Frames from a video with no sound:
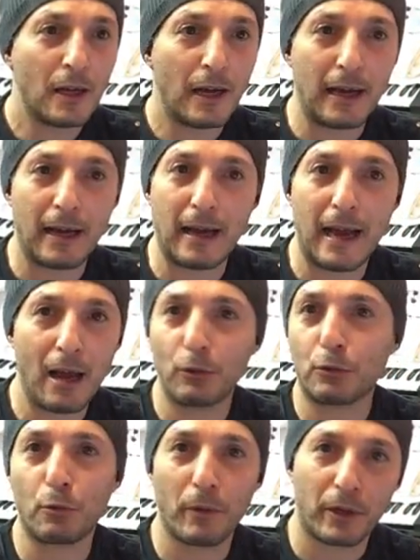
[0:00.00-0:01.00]
how
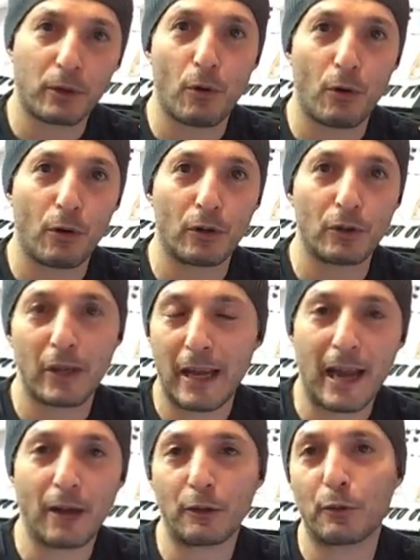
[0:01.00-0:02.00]
to record,
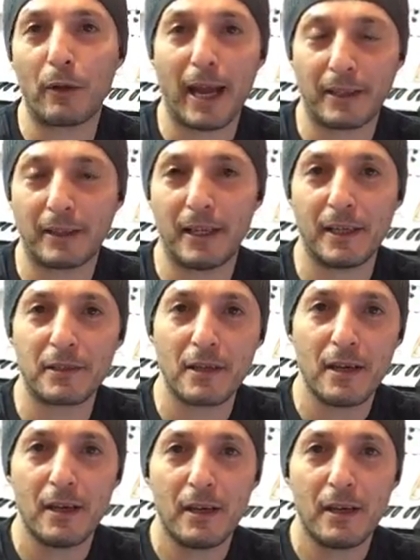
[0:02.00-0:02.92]
how to add this.